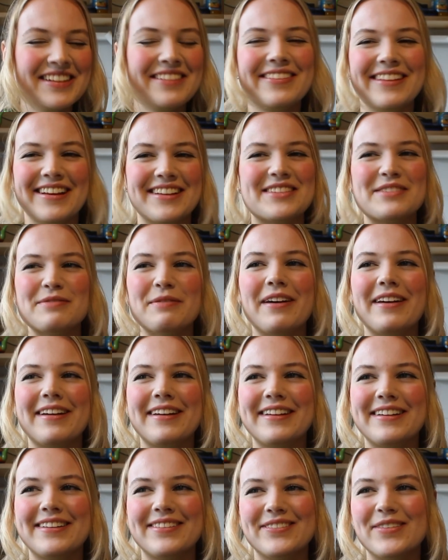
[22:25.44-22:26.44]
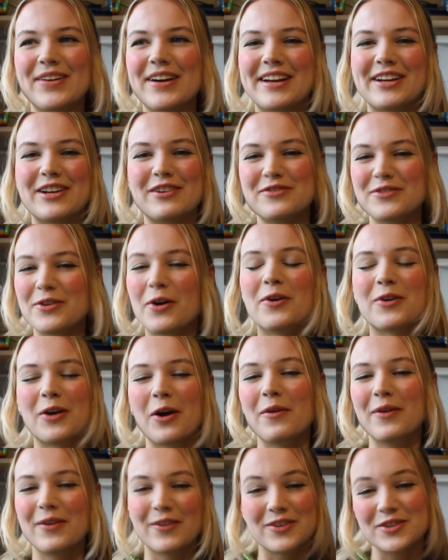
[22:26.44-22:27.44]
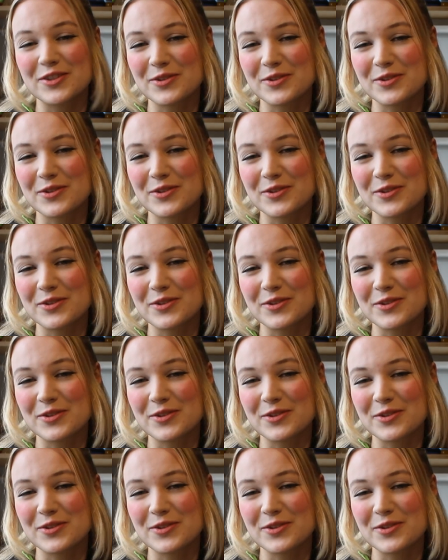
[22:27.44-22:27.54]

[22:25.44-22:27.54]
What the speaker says: That's my way of not going on